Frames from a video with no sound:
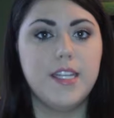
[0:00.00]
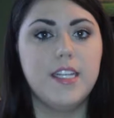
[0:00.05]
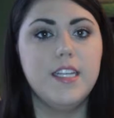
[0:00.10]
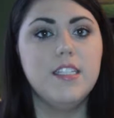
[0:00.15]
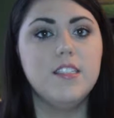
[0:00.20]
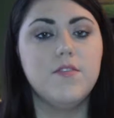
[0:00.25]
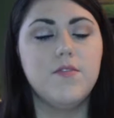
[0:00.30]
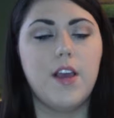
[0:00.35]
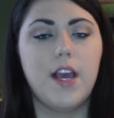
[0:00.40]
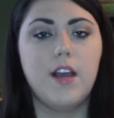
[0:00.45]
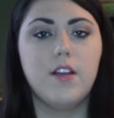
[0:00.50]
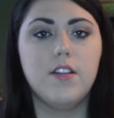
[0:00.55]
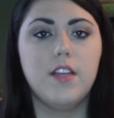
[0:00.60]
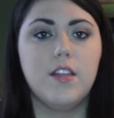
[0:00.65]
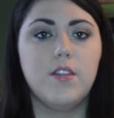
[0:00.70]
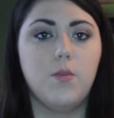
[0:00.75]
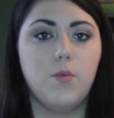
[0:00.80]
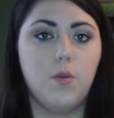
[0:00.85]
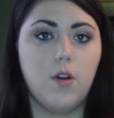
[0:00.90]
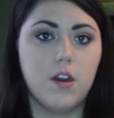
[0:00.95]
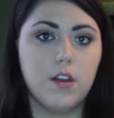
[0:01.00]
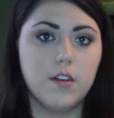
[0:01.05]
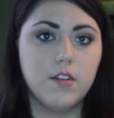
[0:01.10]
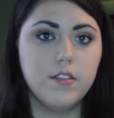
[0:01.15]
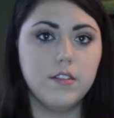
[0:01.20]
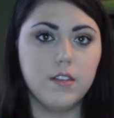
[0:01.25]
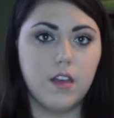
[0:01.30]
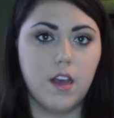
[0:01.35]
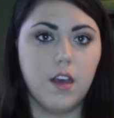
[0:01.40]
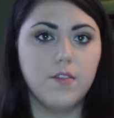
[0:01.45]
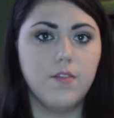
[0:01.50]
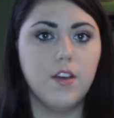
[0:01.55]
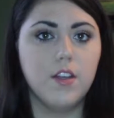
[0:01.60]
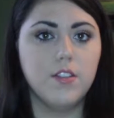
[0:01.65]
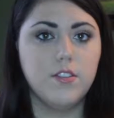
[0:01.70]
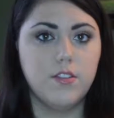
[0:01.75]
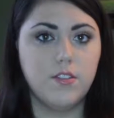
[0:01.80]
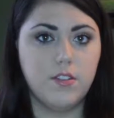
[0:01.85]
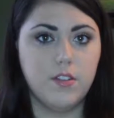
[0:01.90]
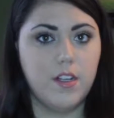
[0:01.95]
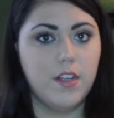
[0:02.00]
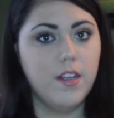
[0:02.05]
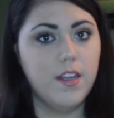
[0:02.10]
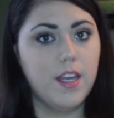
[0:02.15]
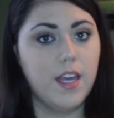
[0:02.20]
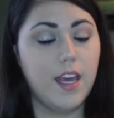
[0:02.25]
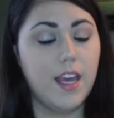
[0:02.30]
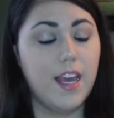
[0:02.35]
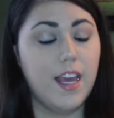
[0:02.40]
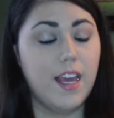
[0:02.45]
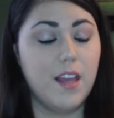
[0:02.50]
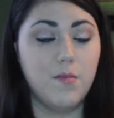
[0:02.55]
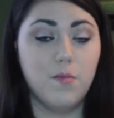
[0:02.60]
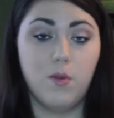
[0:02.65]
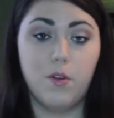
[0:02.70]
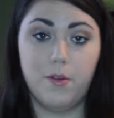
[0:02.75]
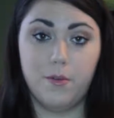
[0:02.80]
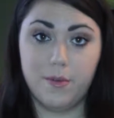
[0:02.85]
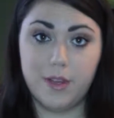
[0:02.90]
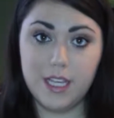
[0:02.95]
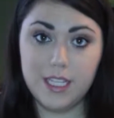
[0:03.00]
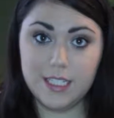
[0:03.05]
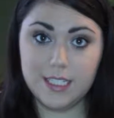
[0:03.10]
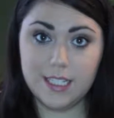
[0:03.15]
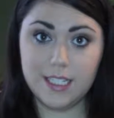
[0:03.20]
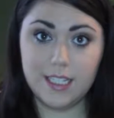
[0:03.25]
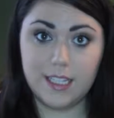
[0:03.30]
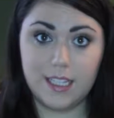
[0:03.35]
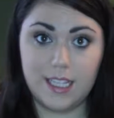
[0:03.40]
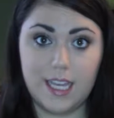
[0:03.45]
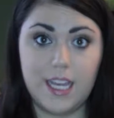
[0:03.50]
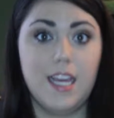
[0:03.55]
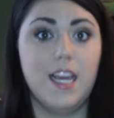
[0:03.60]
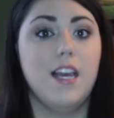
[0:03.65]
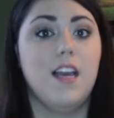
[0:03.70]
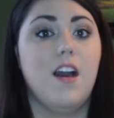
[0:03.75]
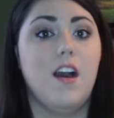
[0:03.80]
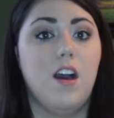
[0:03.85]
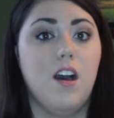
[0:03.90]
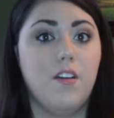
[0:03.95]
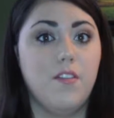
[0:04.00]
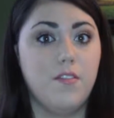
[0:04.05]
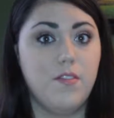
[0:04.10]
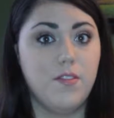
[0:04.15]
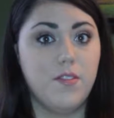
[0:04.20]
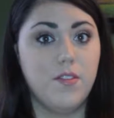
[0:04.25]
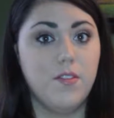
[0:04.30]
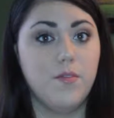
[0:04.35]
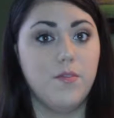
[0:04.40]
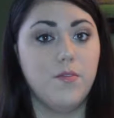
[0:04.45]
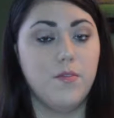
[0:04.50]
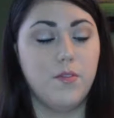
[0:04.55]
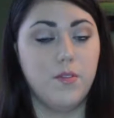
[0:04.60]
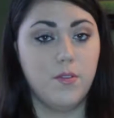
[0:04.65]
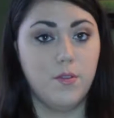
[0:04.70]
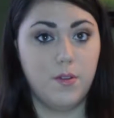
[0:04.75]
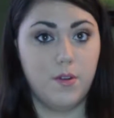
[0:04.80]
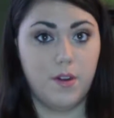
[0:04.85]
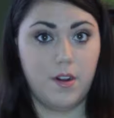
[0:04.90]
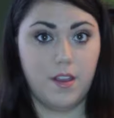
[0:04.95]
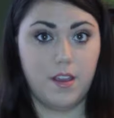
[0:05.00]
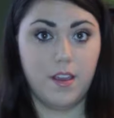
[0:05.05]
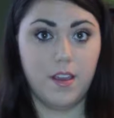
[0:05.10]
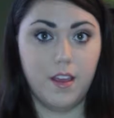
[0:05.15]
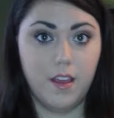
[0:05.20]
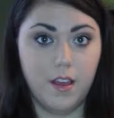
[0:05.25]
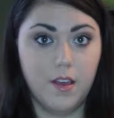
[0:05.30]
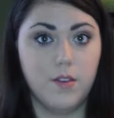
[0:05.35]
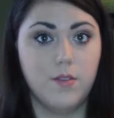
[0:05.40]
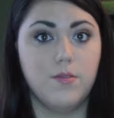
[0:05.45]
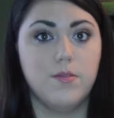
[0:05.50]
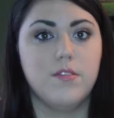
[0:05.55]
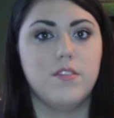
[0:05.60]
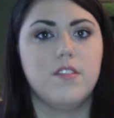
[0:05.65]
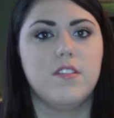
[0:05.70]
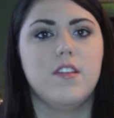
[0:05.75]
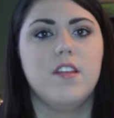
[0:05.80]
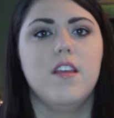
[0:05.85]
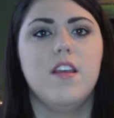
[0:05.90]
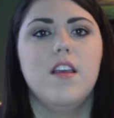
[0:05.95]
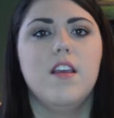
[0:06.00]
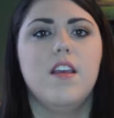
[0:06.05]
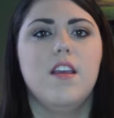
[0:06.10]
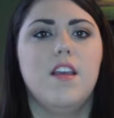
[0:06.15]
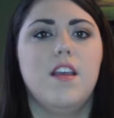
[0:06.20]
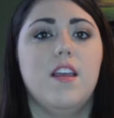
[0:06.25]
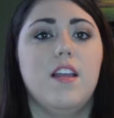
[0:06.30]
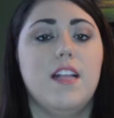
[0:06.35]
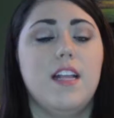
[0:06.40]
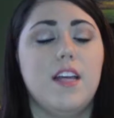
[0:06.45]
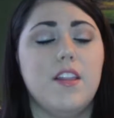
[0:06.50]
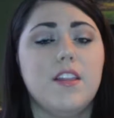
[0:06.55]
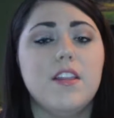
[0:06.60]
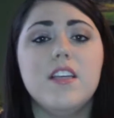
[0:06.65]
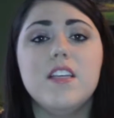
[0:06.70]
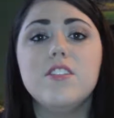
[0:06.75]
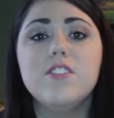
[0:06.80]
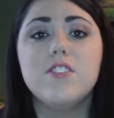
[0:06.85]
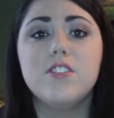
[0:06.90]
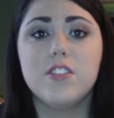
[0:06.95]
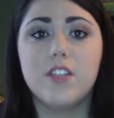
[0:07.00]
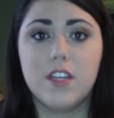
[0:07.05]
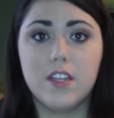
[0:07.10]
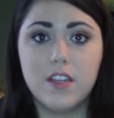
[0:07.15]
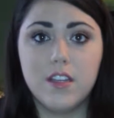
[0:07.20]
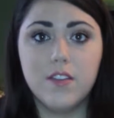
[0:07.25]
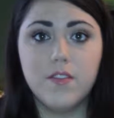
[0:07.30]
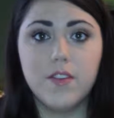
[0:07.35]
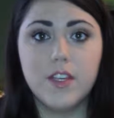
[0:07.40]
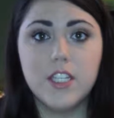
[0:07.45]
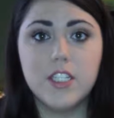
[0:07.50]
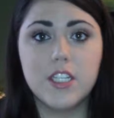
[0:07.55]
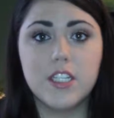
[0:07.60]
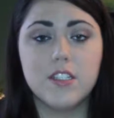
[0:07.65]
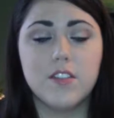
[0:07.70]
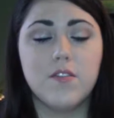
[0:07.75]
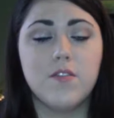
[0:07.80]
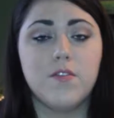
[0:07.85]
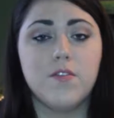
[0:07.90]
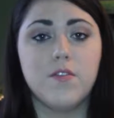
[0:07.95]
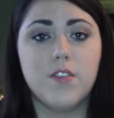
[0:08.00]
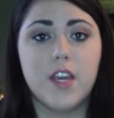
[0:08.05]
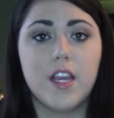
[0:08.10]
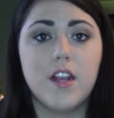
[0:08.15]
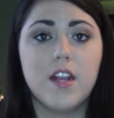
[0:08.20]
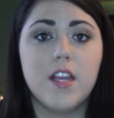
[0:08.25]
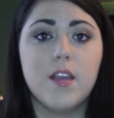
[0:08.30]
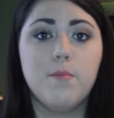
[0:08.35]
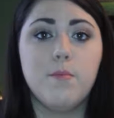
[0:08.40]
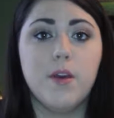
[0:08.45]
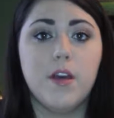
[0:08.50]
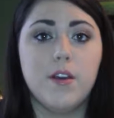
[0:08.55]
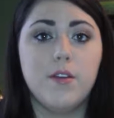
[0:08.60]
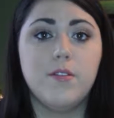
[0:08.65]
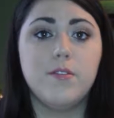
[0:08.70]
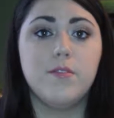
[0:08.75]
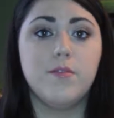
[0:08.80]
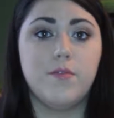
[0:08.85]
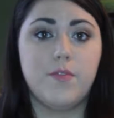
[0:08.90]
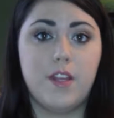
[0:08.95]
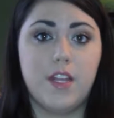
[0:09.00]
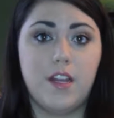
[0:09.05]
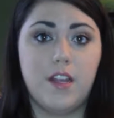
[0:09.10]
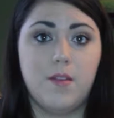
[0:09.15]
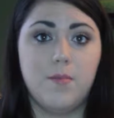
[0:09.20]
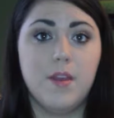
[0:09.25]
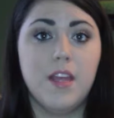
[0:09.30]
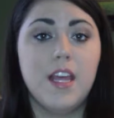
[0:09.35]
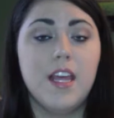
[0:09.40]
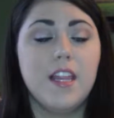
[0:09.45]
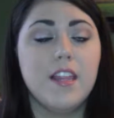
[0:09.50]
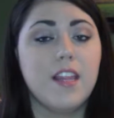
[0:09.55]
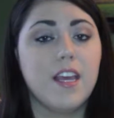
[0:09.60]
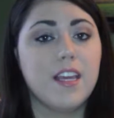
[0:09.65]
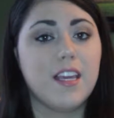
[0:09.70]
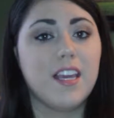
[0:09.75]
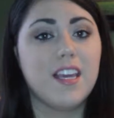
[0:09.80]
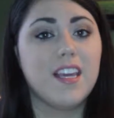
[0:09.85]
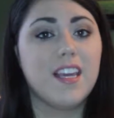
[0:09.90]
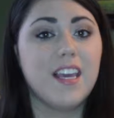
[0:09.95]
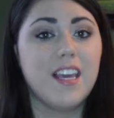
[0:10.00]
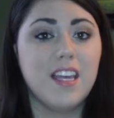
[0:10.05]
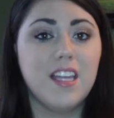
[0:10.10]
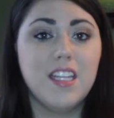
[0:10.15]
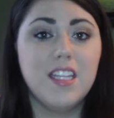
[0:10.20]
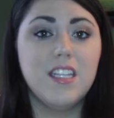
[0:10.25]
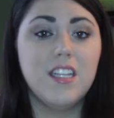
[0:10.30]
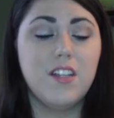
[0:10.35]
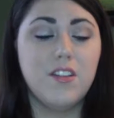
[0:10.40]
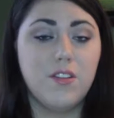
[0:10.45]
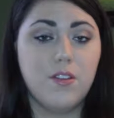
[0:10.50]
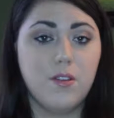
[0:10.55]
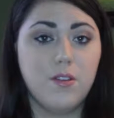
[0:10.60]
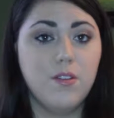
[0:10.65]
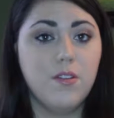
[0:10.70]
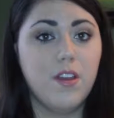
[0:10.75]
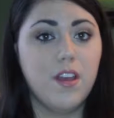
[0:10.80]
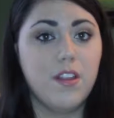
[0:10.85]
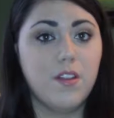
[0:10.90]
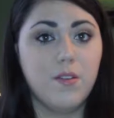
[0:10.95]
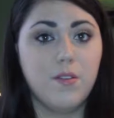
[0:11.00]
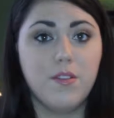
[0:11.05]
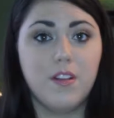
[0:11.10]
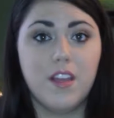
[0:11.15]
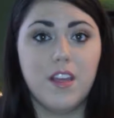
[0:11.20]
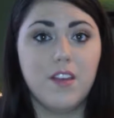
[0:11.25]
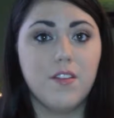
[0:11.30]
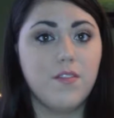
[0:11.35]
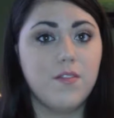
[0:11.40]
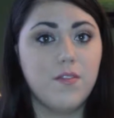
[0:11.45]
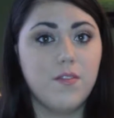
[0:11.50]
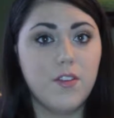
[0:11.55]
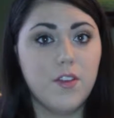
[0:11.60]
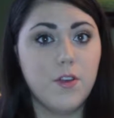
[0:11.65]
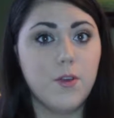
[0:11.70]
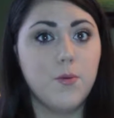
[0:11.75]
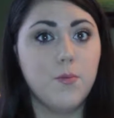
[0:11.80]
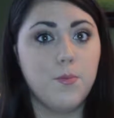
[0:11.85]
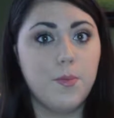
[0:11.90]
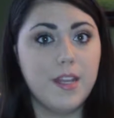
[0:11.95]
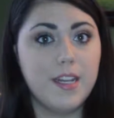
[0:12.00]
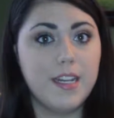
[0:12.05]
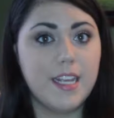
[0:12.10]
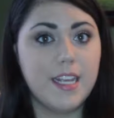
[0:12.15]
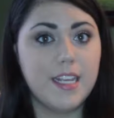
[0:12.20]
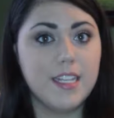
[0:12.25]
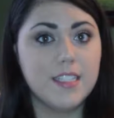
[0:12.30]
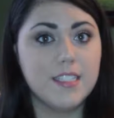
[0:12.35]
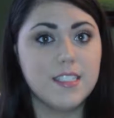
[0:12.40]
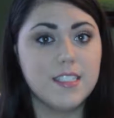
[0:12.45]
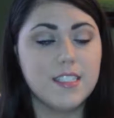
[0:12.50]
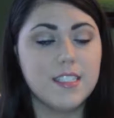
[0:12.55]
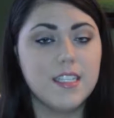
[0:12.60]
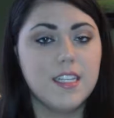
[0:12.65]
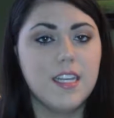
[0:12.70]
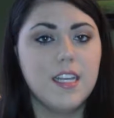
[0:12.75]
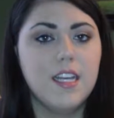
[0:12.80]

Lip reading: and it's found in the waters off Australia and more recently off the Florida coast. Now, this jellyfish has a very potent venom that can kill an adult in only a few minutes.